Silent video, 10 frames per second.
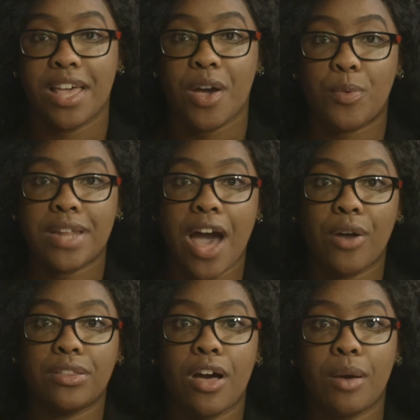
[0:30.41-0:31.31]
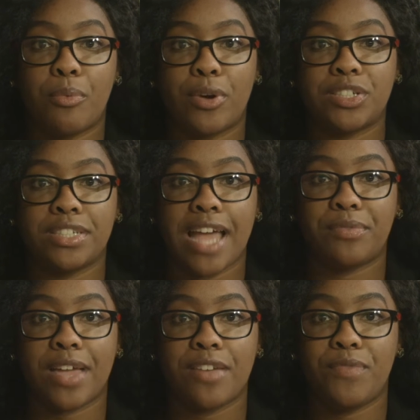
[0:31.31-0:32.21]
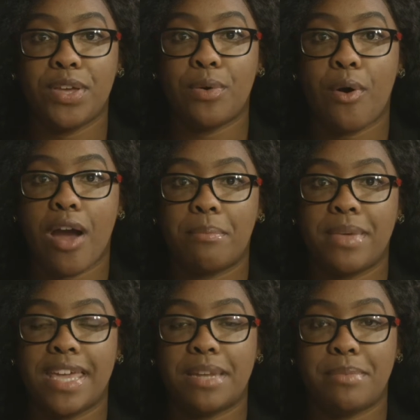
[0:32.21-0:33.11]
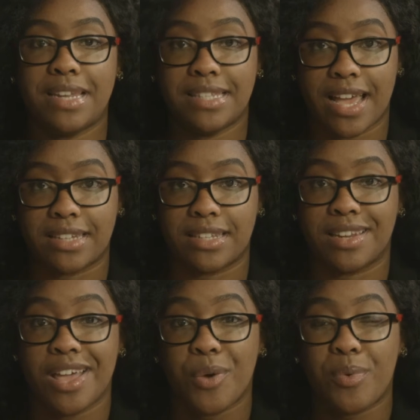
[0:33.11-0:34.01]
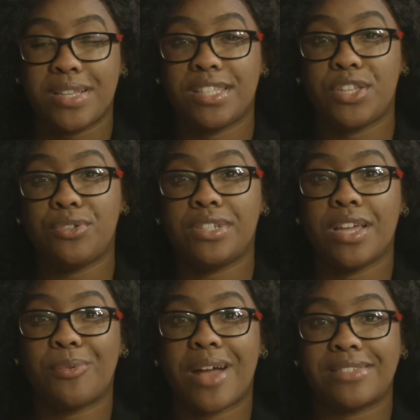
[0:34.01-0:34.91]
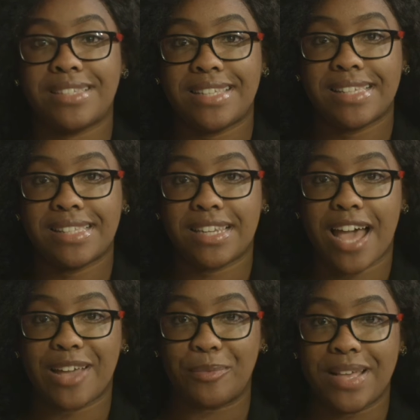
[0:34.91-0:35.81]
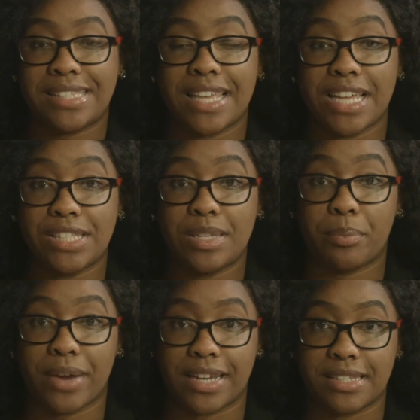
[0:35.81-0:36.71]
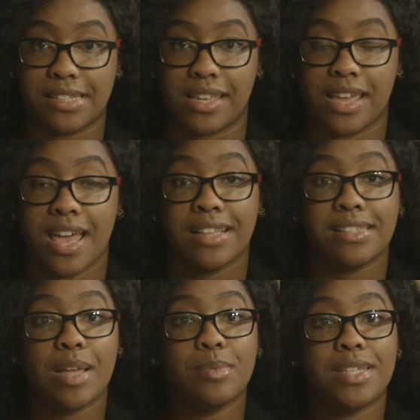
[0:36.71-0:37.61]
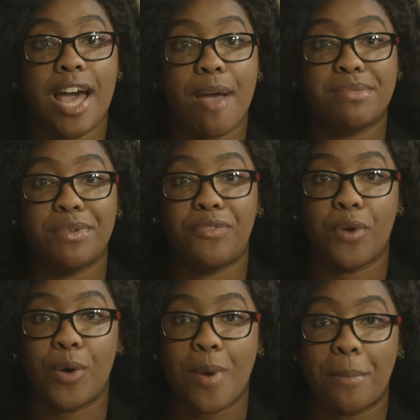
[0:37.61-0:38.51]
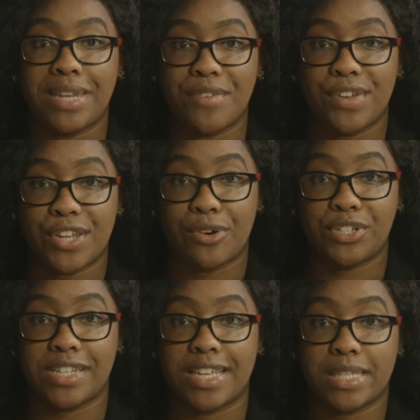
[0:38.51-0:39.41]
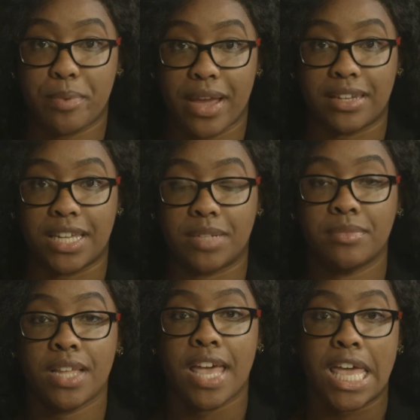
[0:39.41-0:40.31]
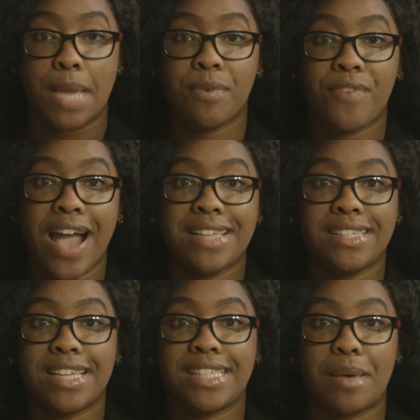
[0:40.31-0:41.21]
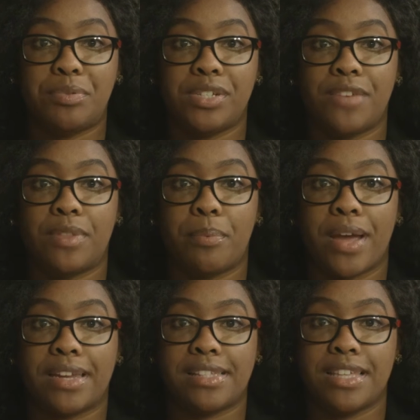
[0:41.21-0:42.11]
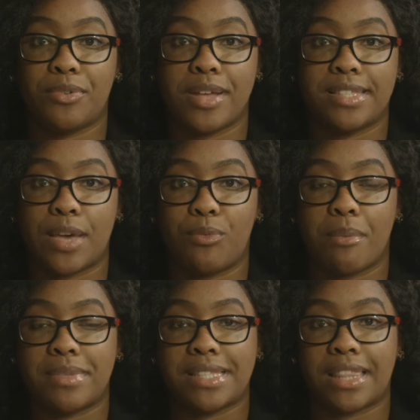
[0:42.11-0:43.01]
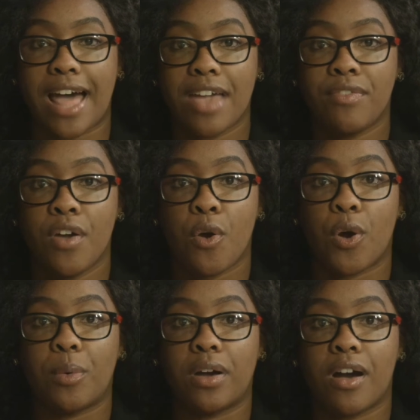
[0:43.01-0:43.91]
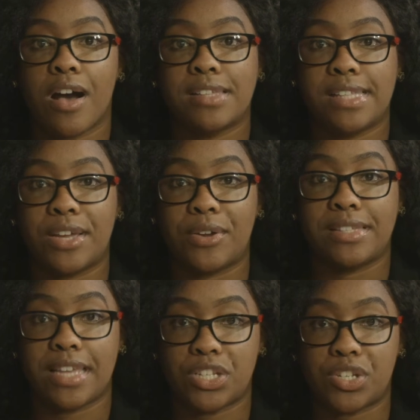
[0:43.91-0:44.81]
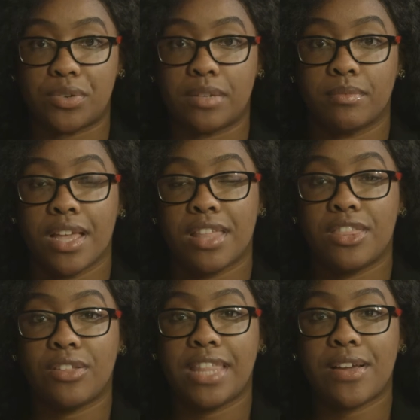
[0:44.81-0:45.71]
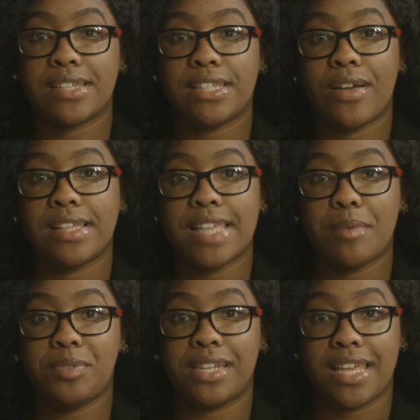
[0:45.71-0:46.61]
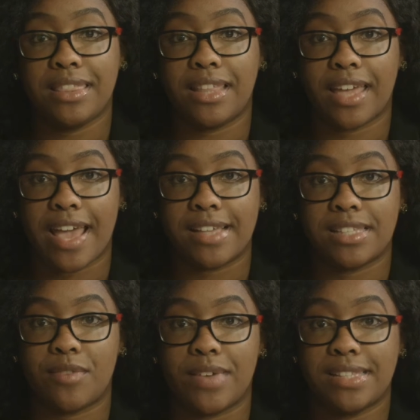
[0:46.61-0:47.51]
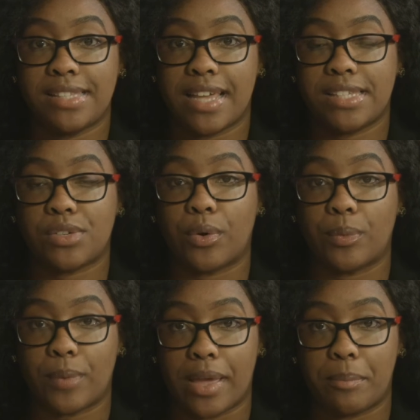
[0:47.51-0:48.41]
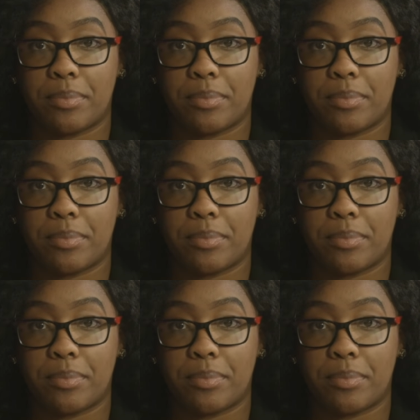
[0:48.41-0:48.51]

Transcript: would outlaw abortion after a fetal heartbeat can be detected, which is usually around six to nine weeks into pregnancy sometimes before a woman even knows she is pregnant. It provides an exception if the pregnancy threatens a woman's life or will cause serious injury, though there is no exception in the case of incest or rape.